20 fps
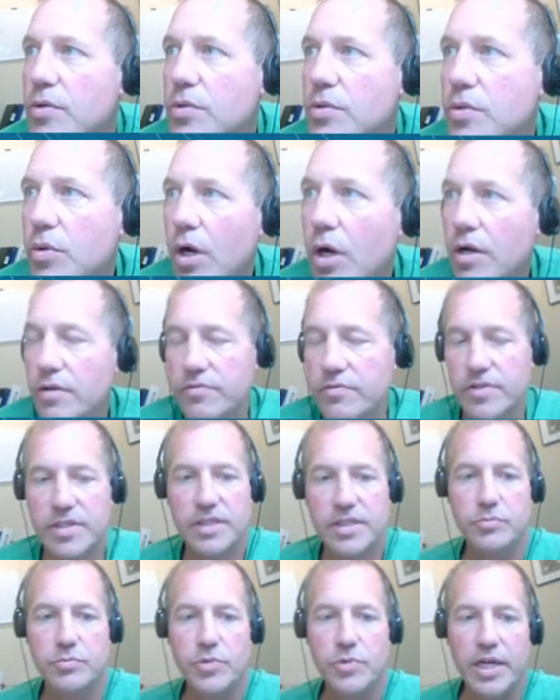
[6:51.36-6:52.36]

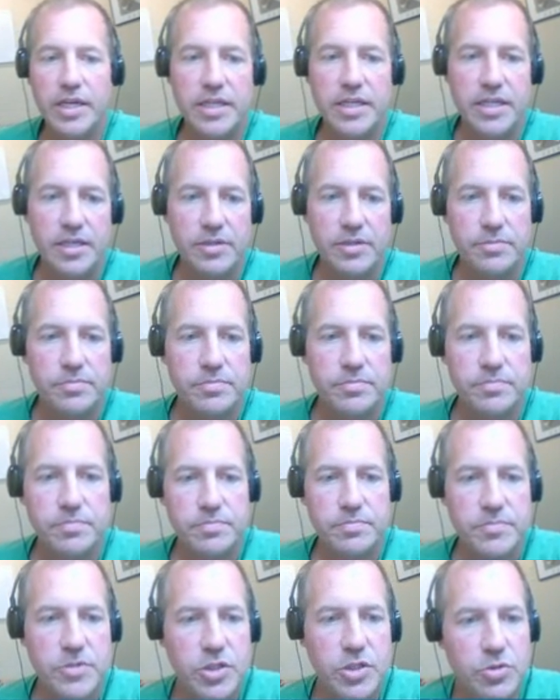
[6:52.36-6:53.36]

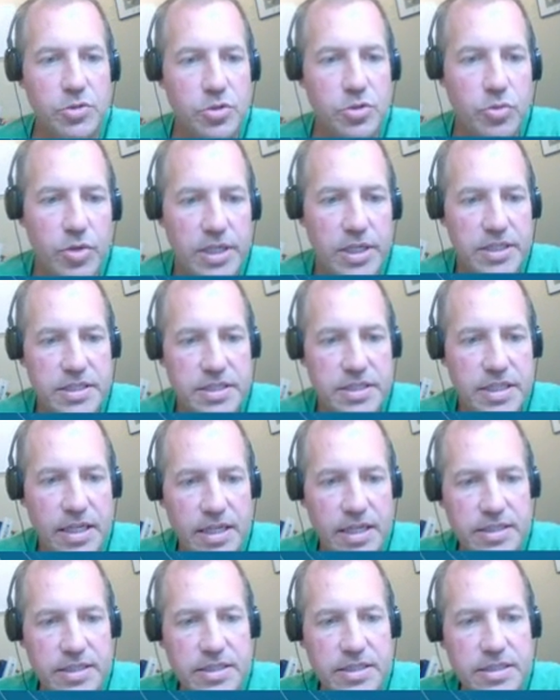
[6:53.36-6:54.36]

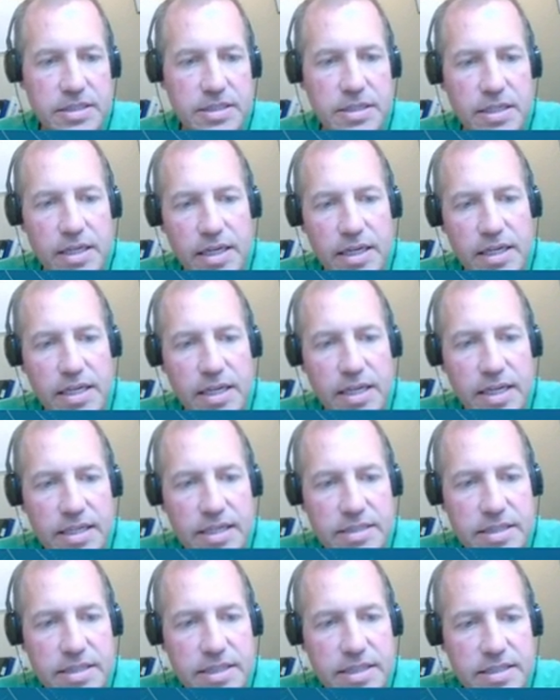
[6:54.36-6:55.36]
radium-226, and it has
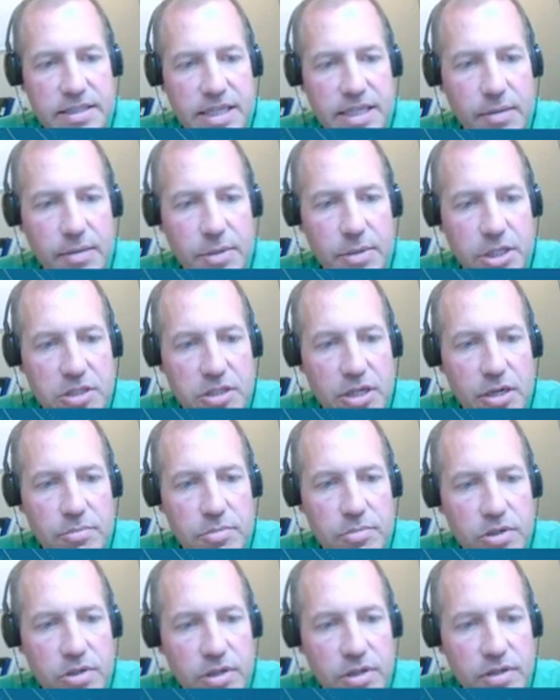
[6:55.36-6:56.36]
the atomic
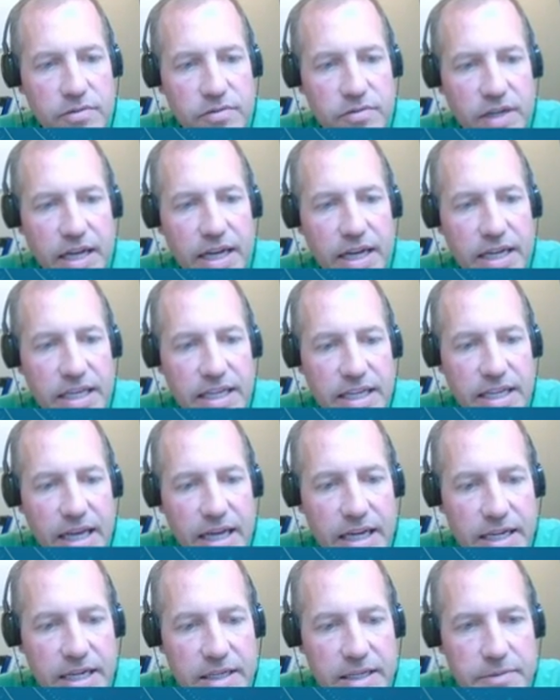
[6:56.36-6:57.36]
number of
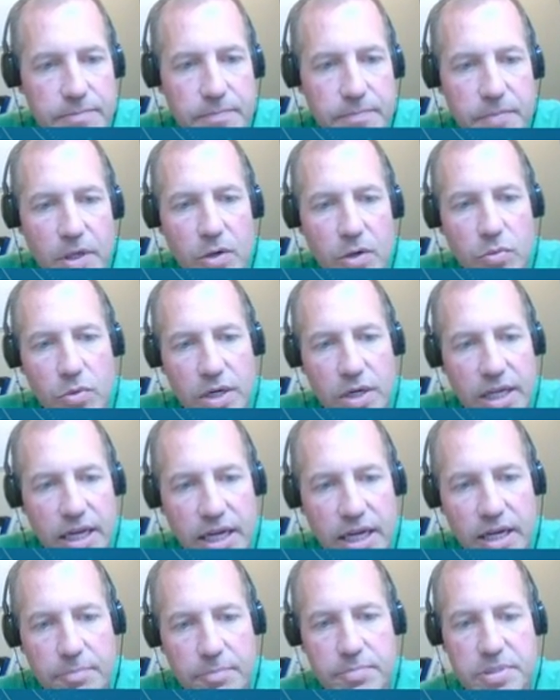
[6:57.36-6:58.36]
88. What
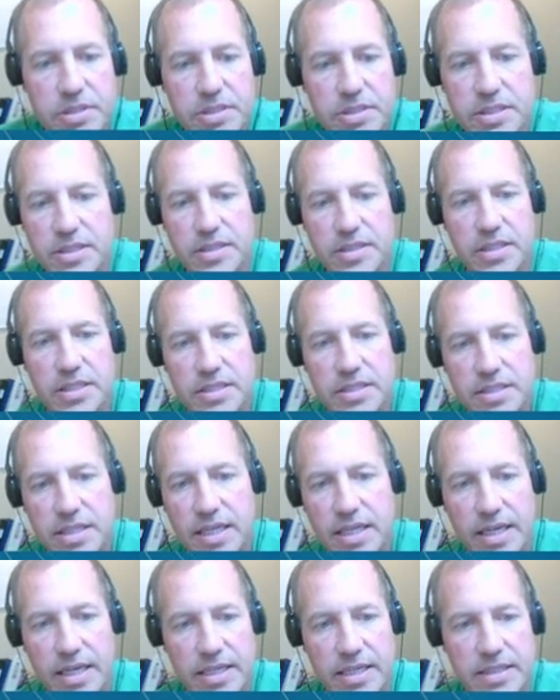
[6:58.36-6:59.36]
happens in this
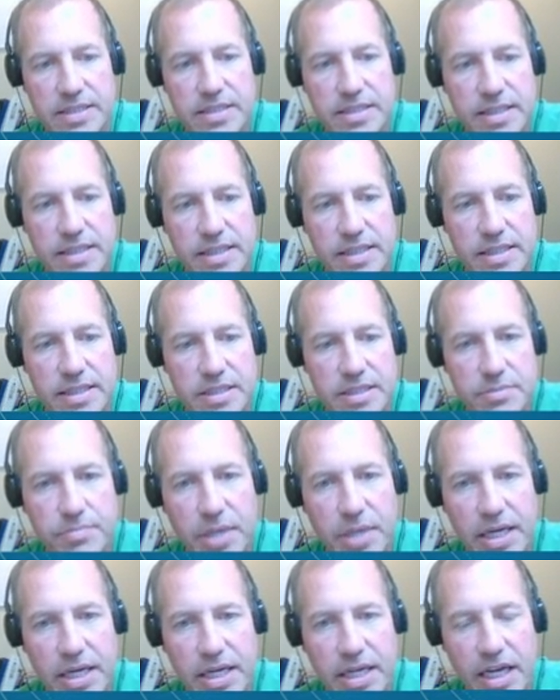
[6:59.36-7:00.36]
case is
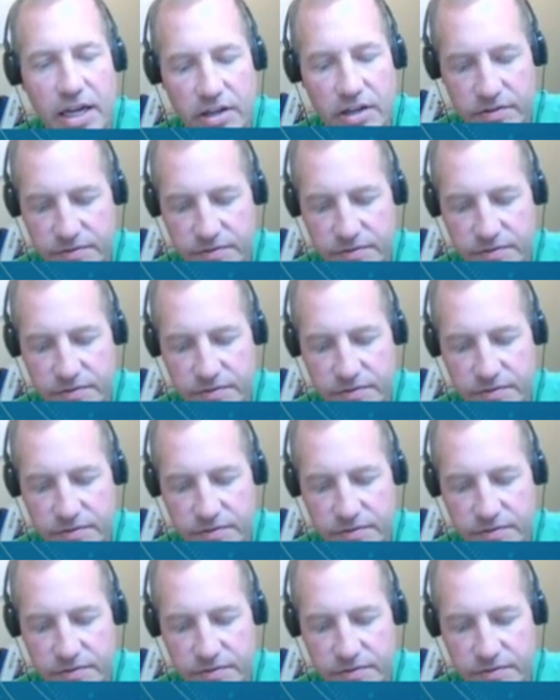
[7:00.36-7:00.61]
by alpha